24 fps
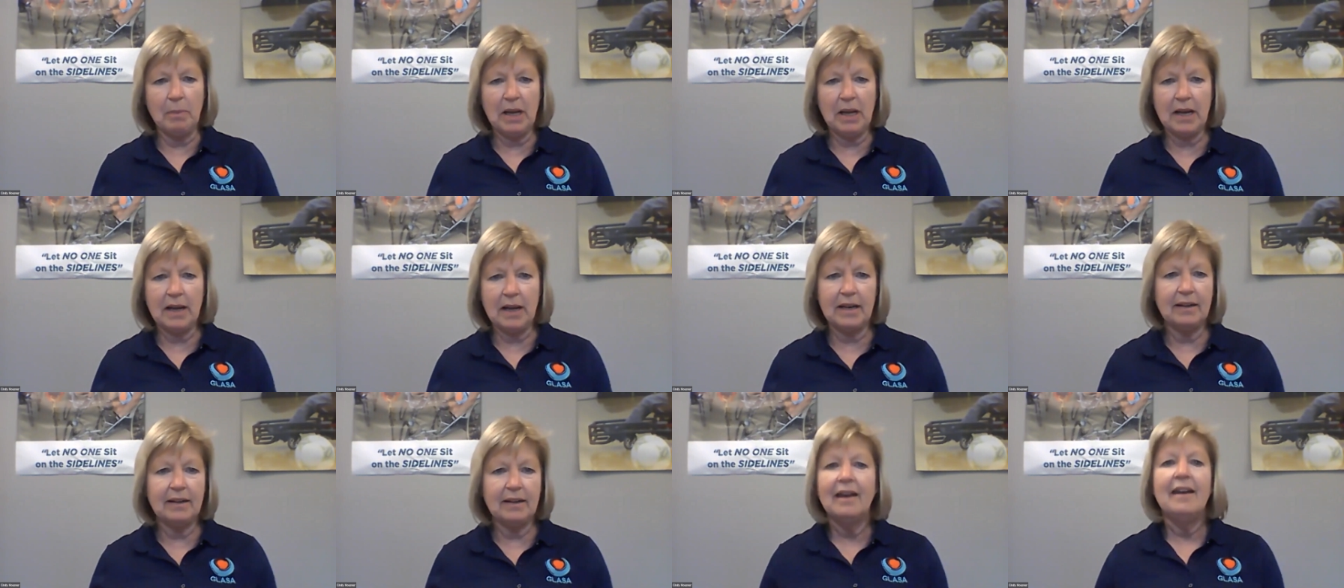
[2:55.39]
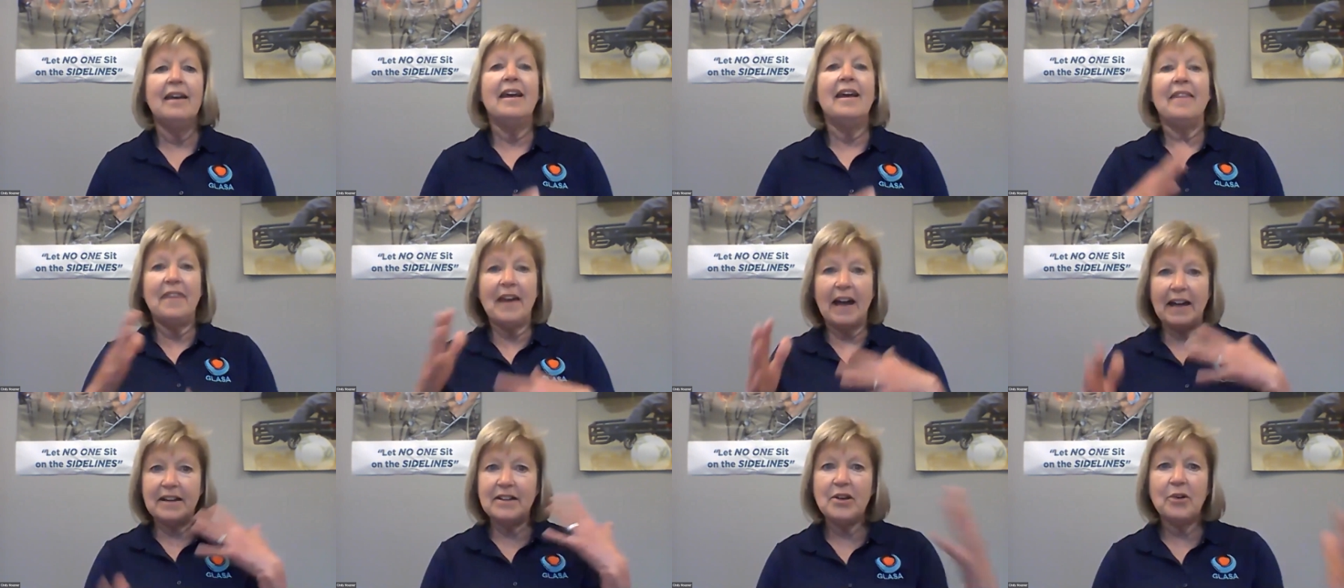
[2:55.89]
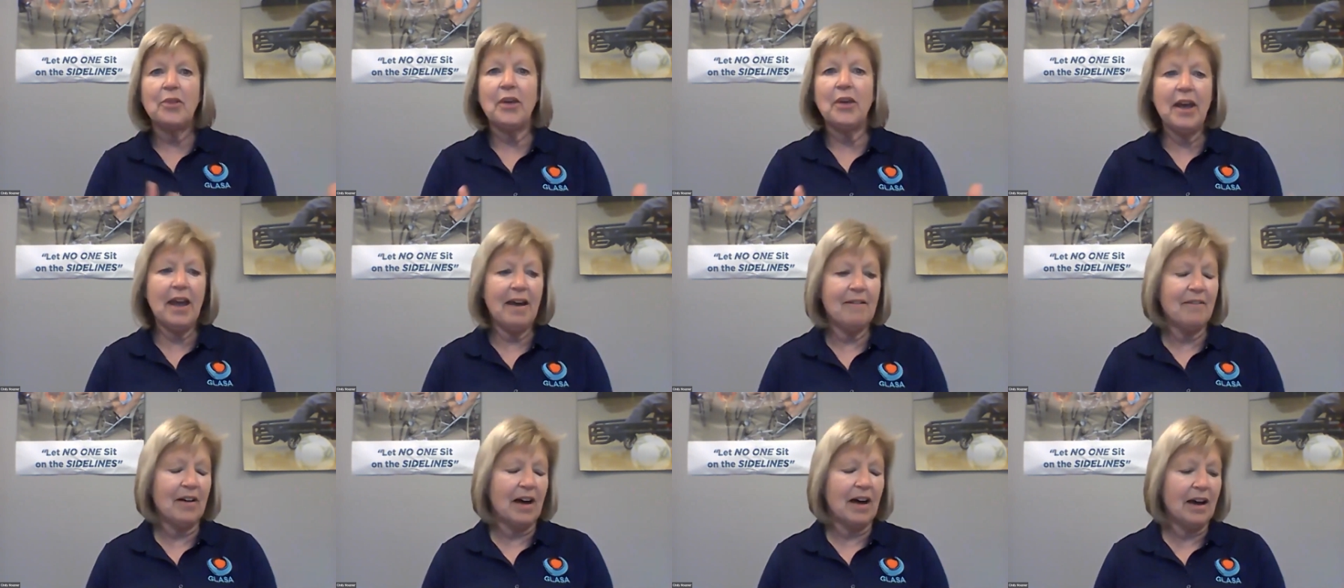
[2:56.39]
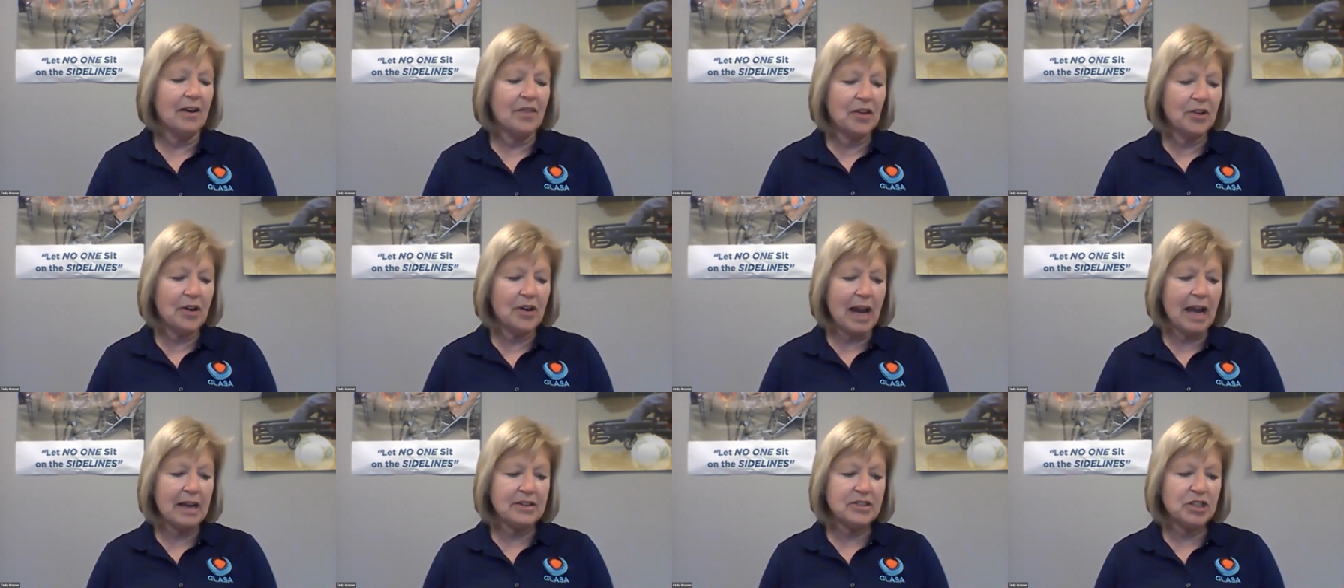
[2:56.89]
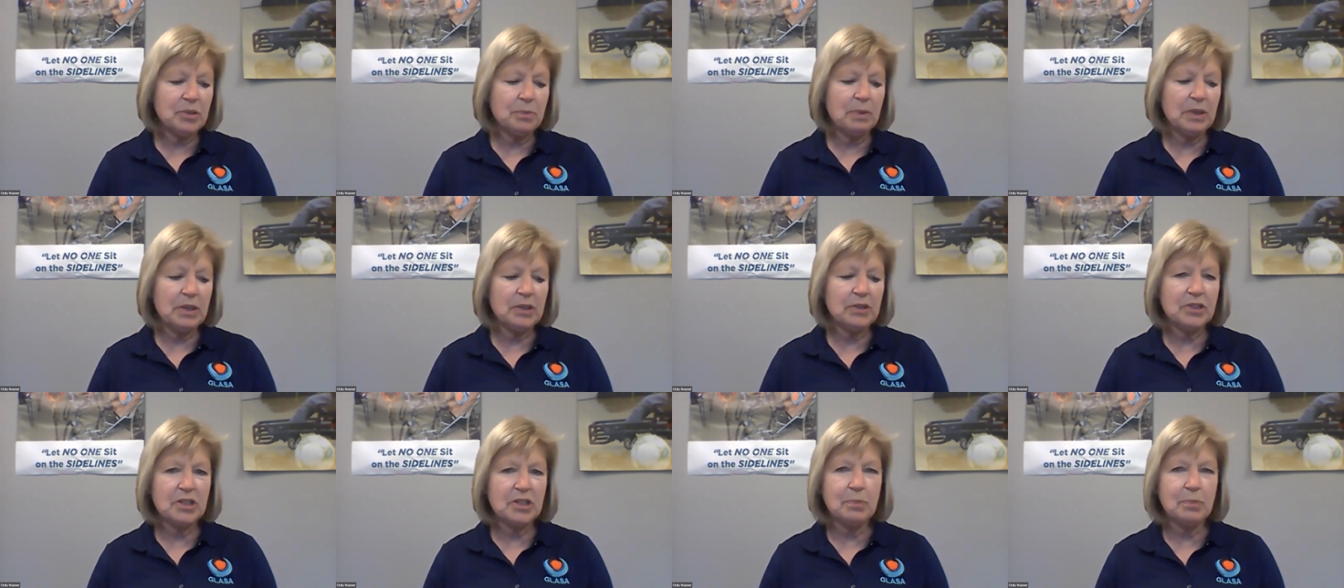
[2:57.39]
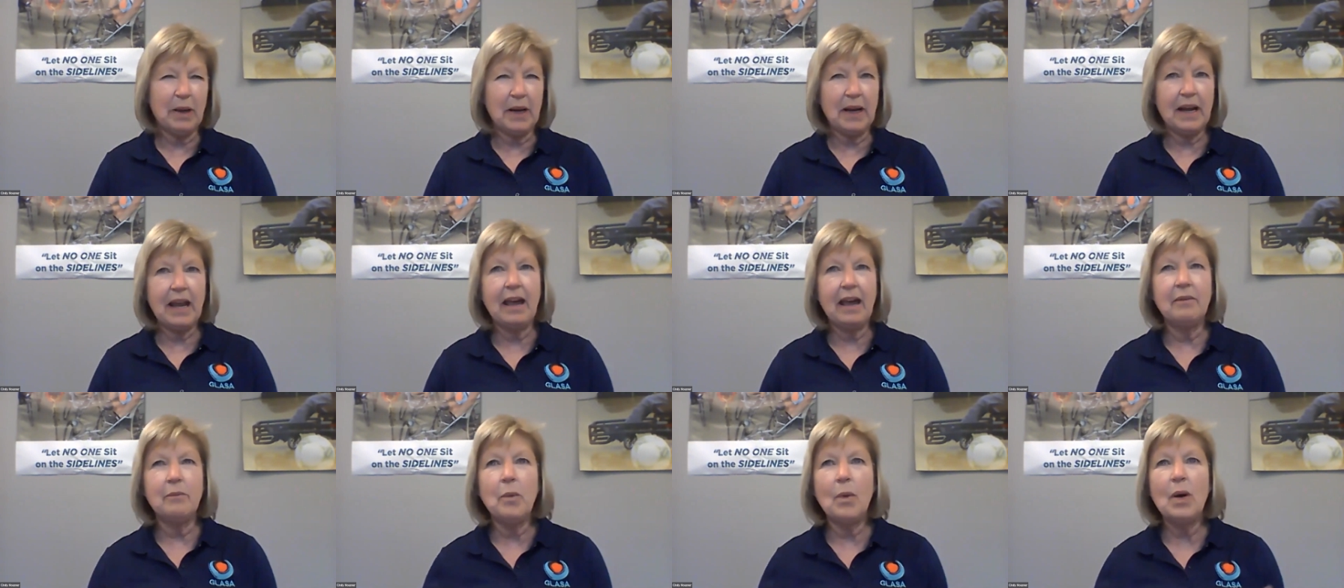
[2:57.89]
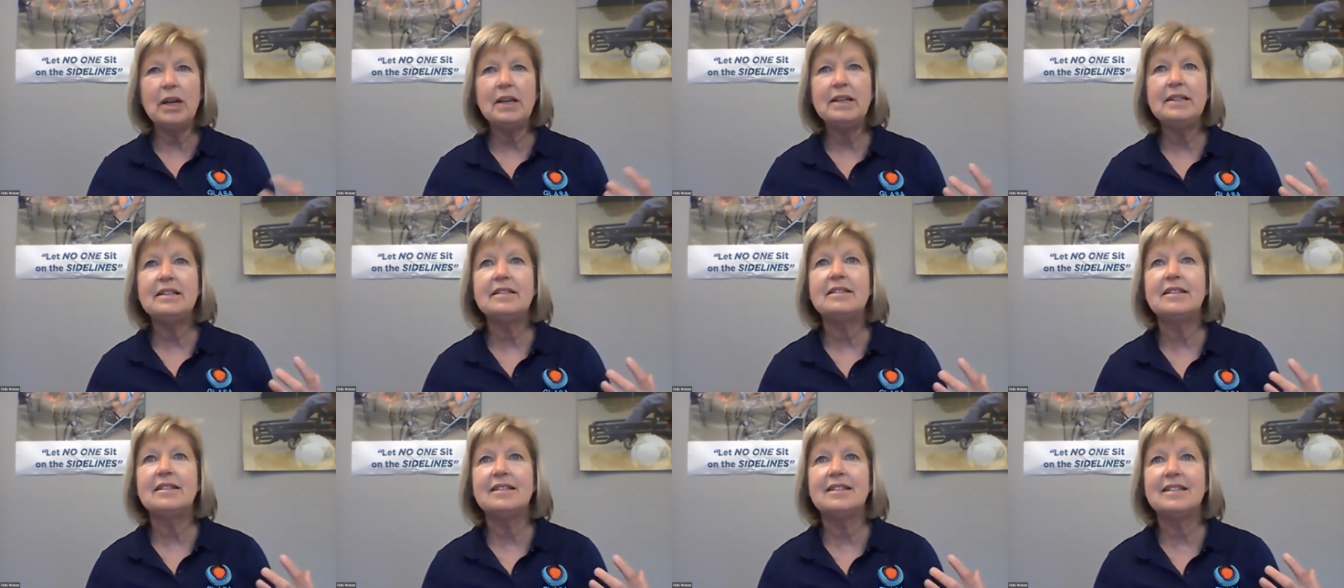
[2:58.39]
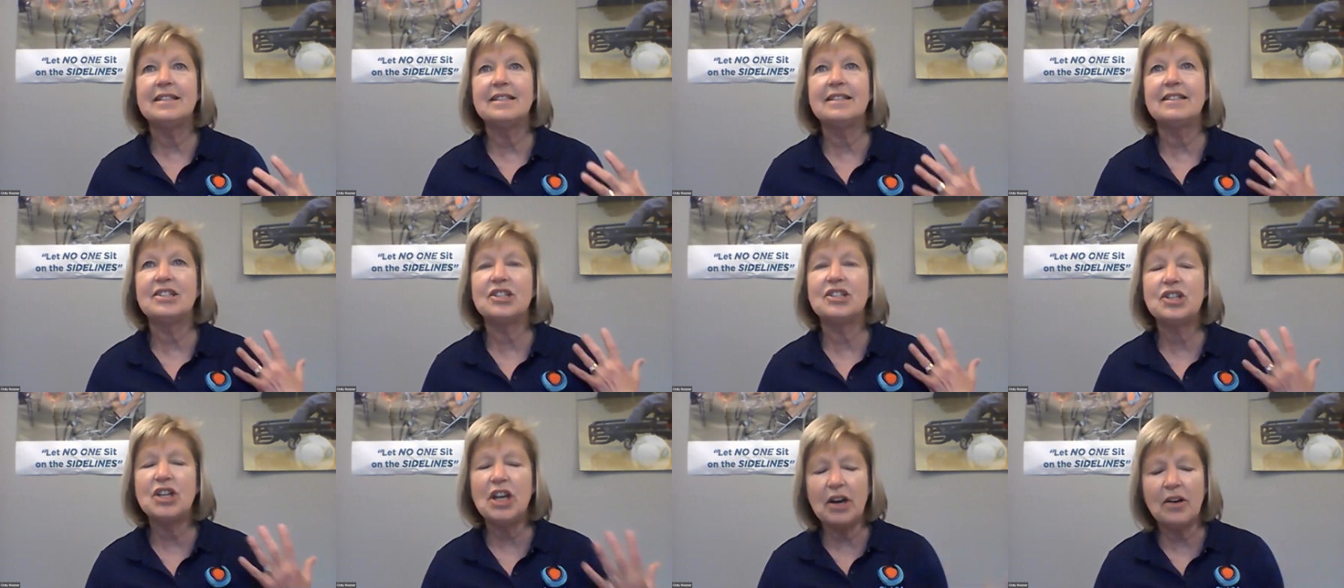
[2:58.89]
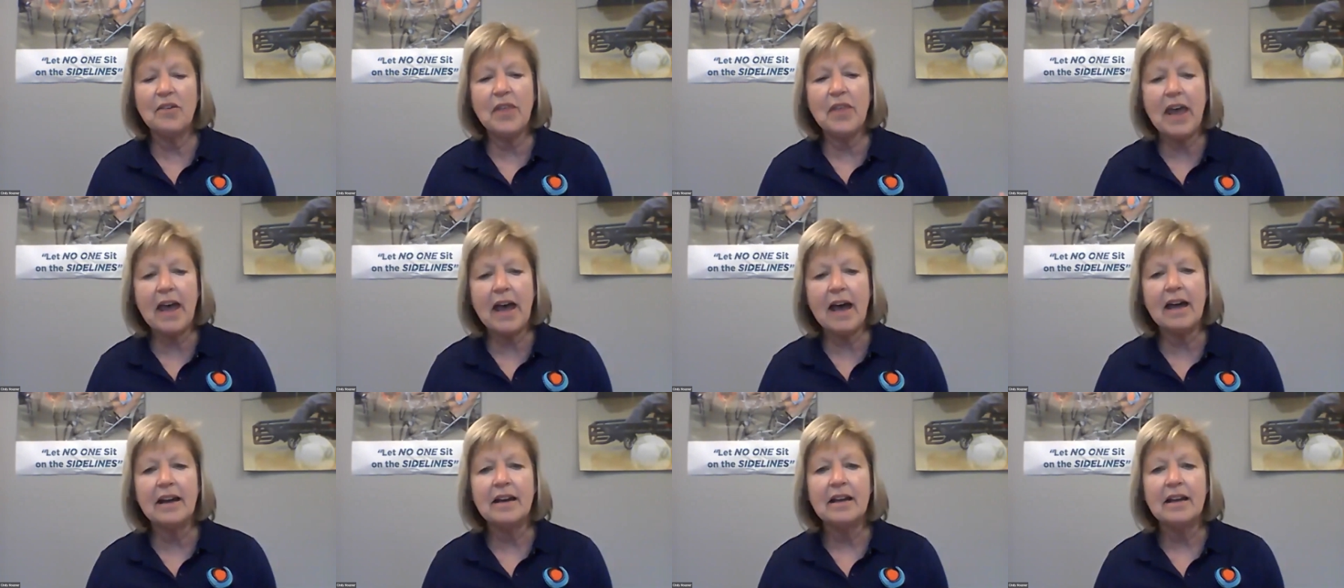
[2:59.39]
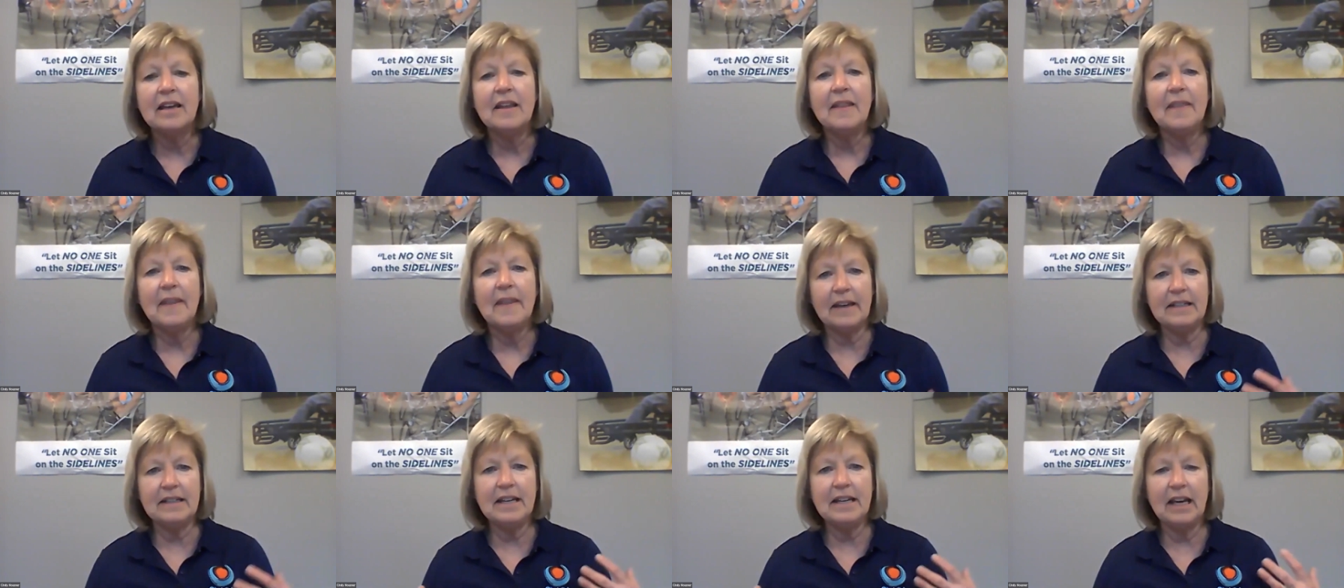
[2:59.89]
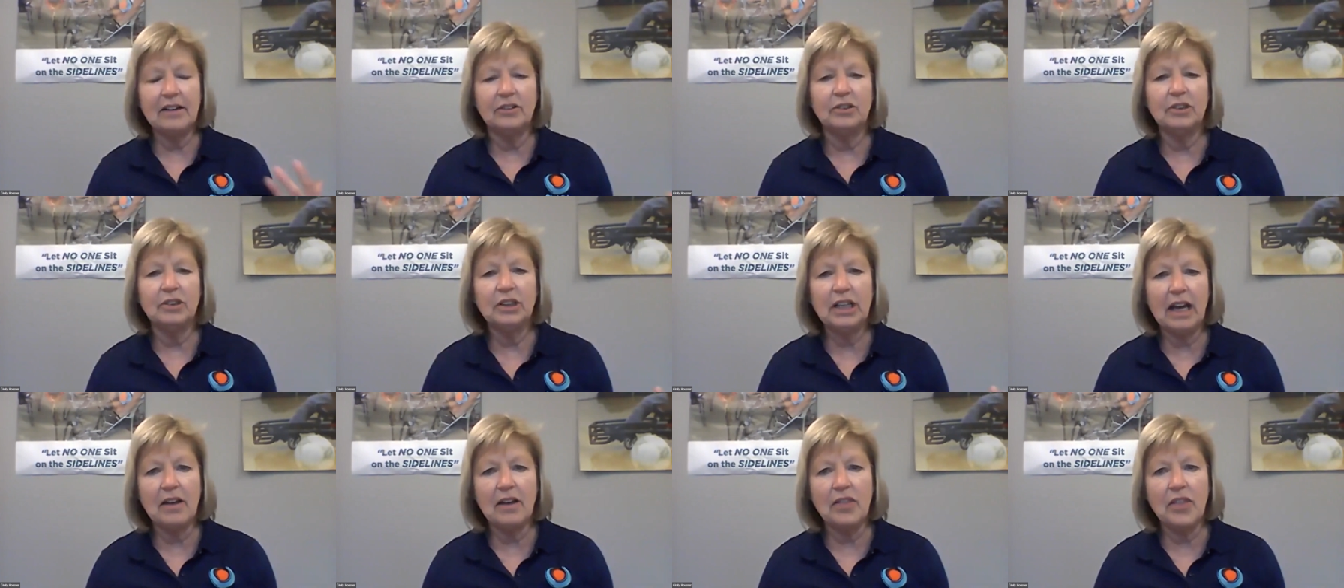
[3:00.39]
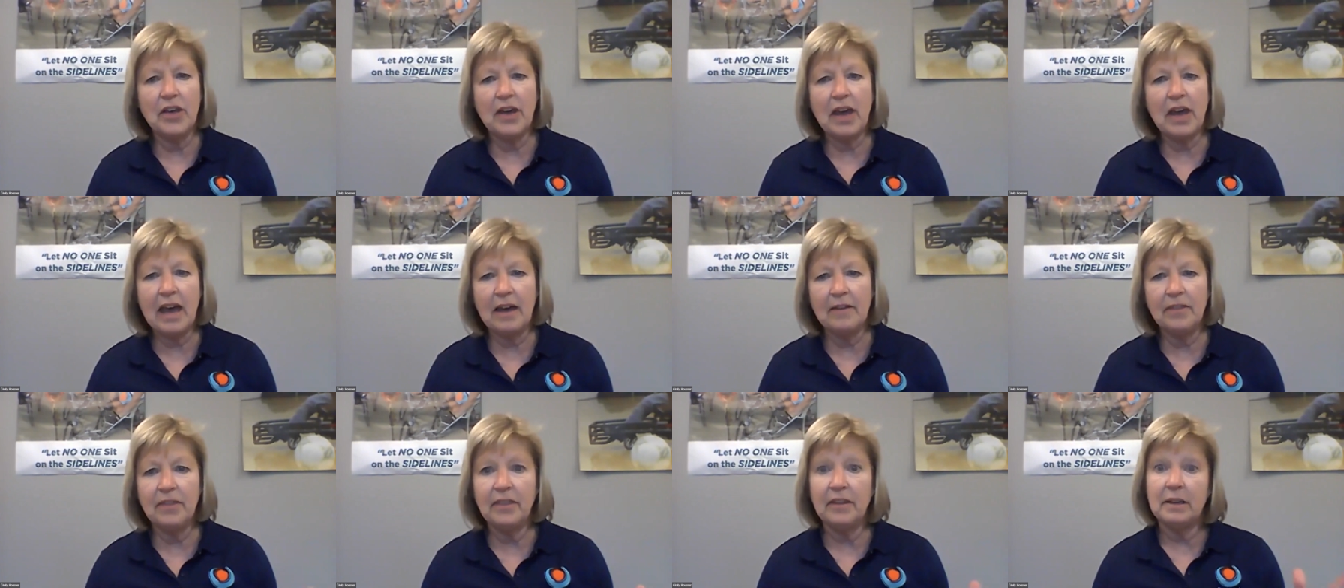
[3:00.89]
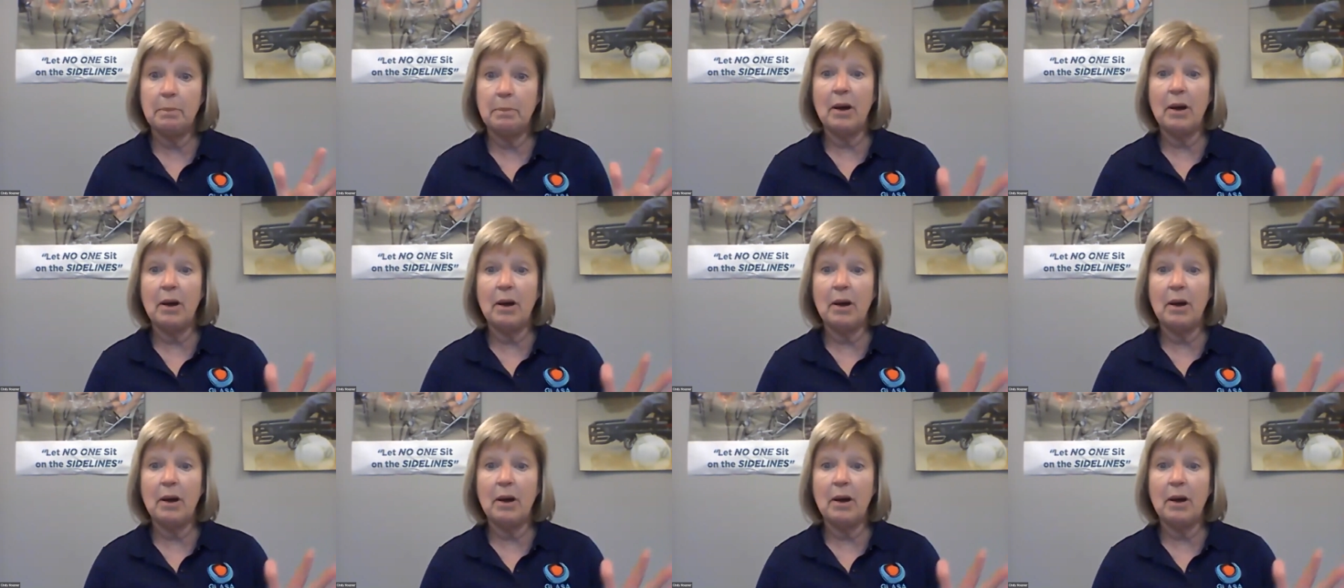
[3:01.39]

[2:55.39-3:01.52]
And I know they have other attributes, but I wanted to share that not only are the athlete,